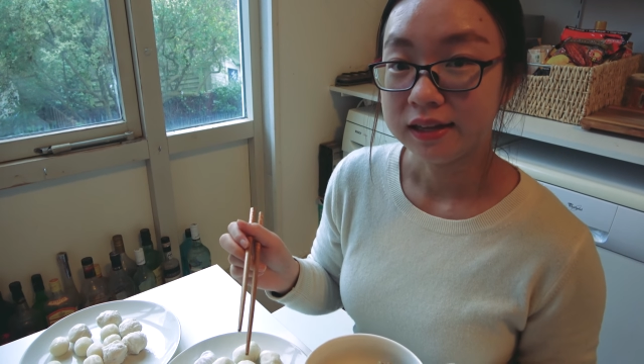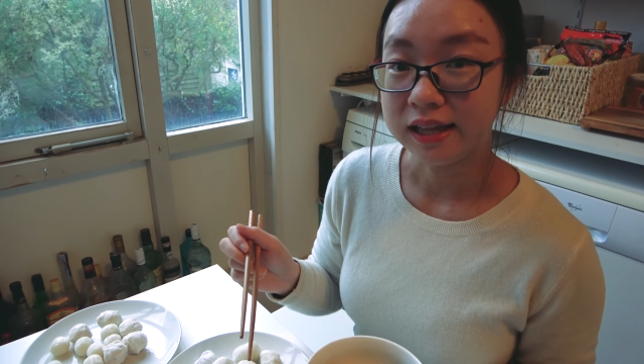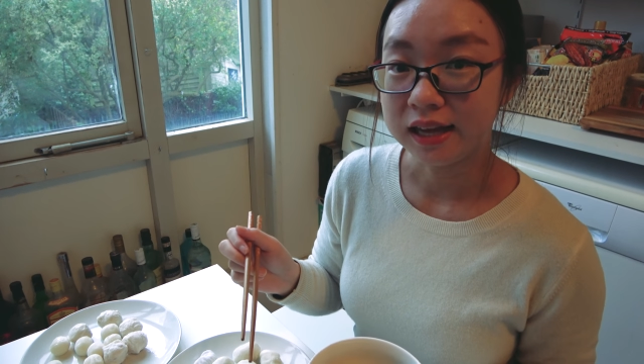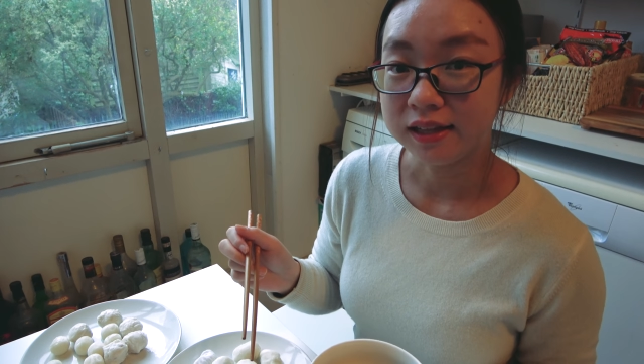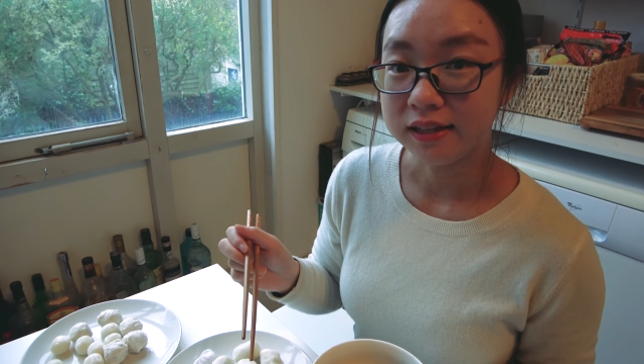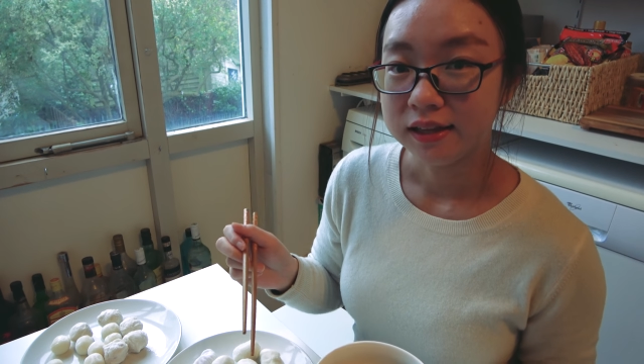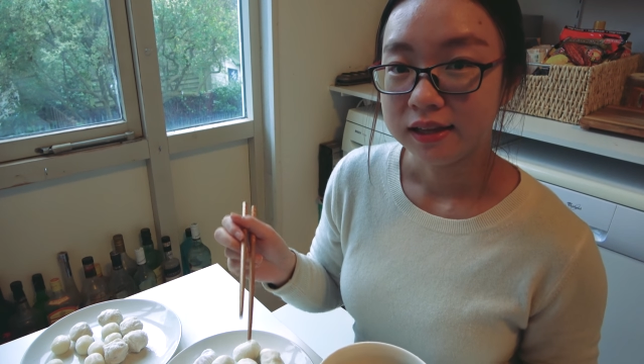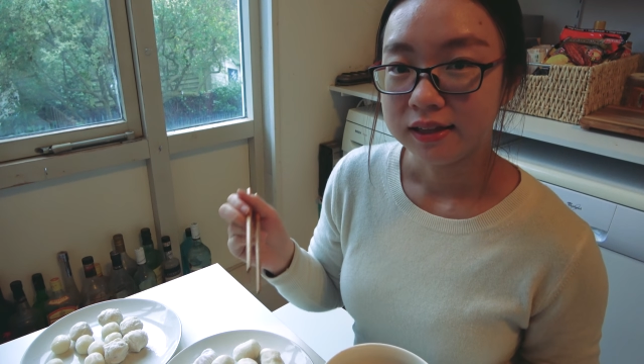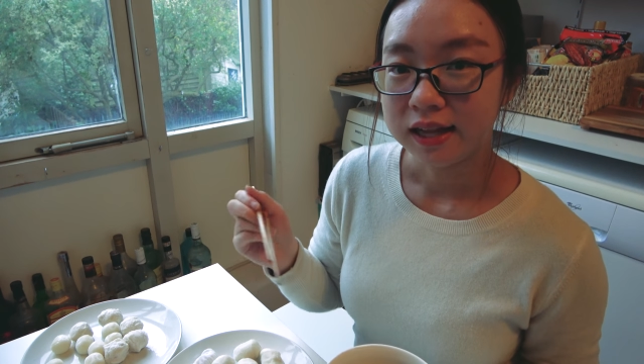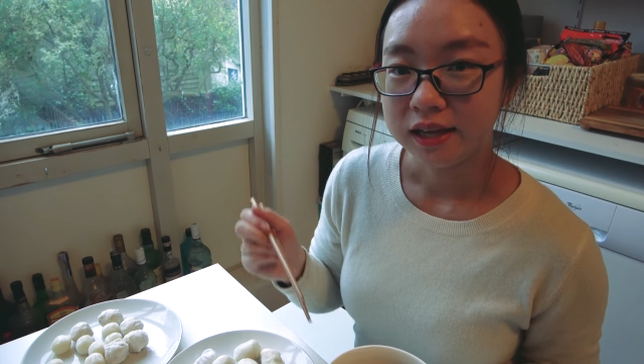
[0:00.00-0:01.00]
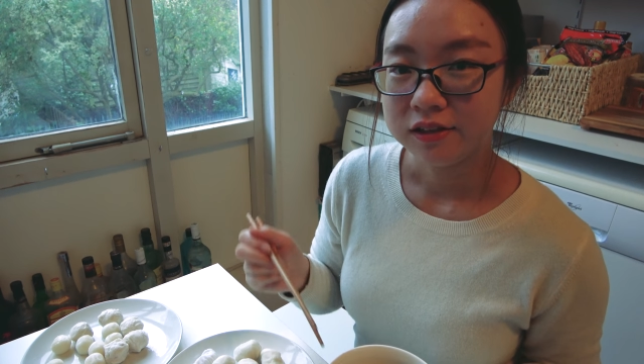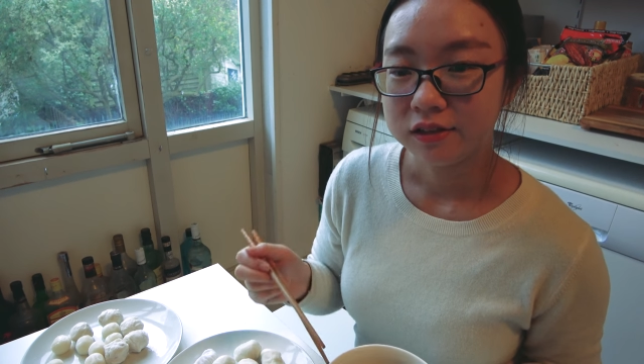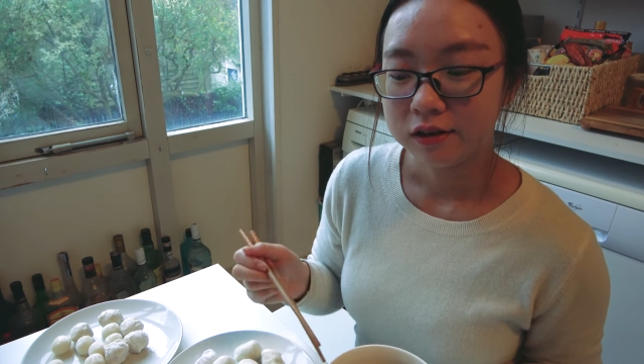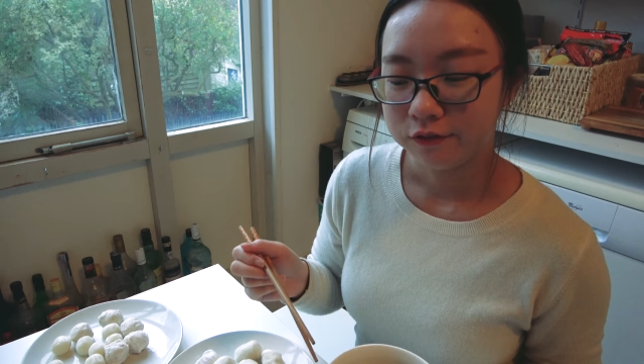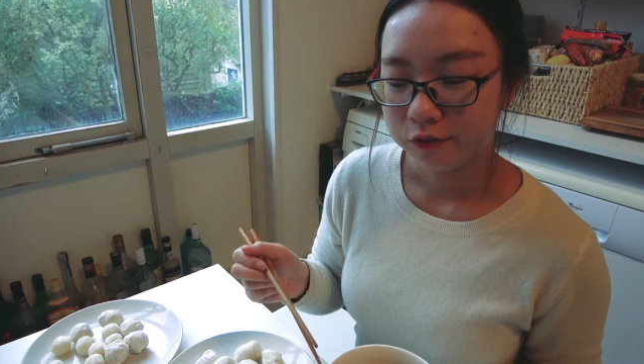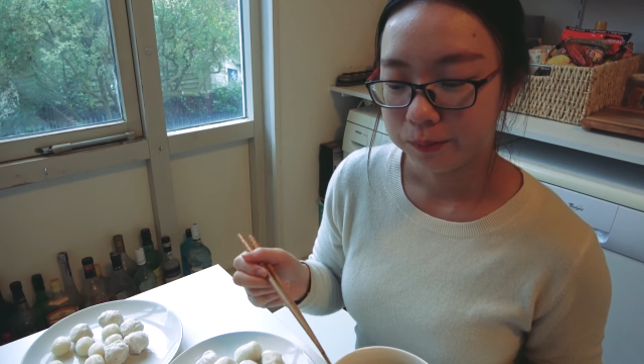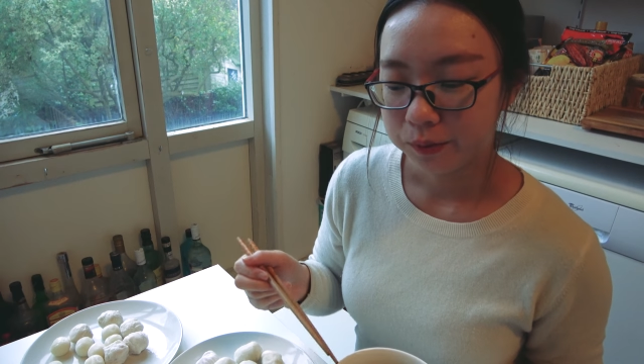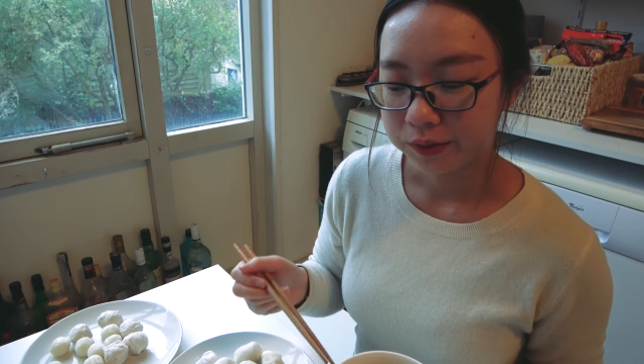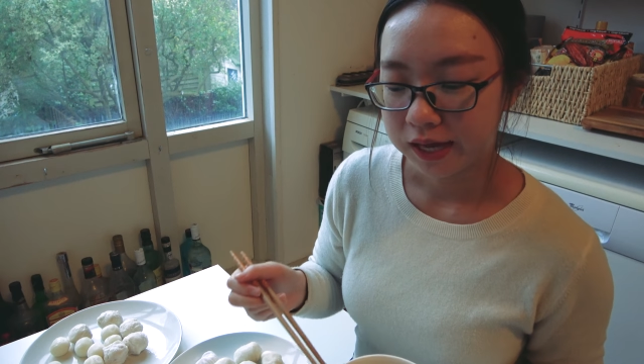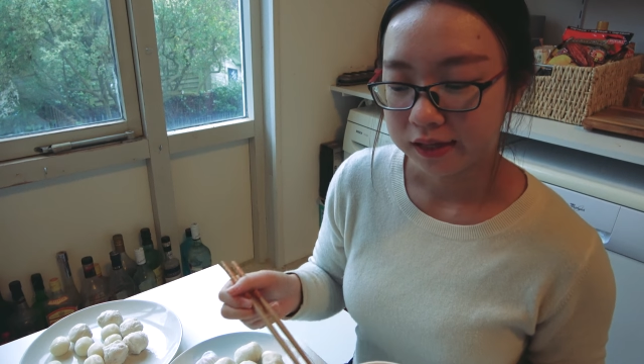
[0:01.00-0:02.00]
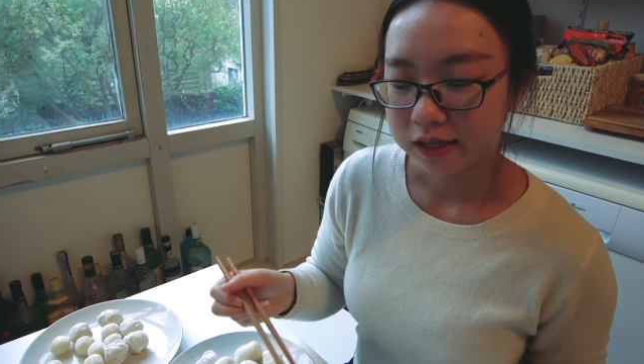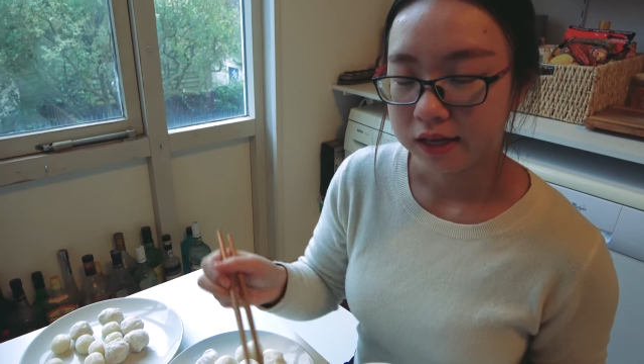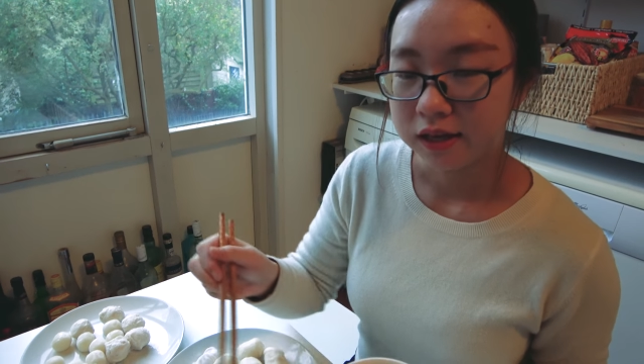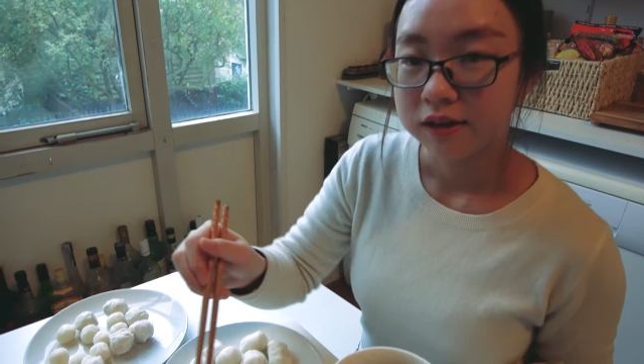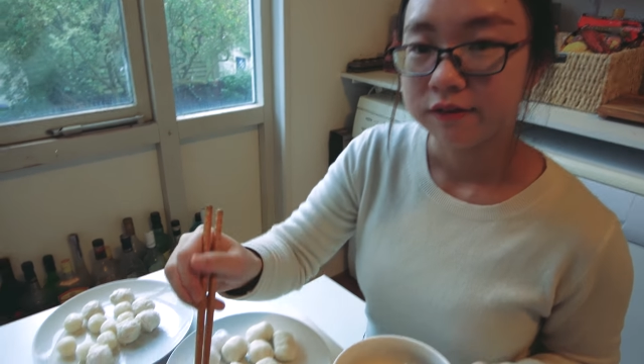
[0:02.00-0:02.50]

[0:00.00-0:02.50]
Then later if you put any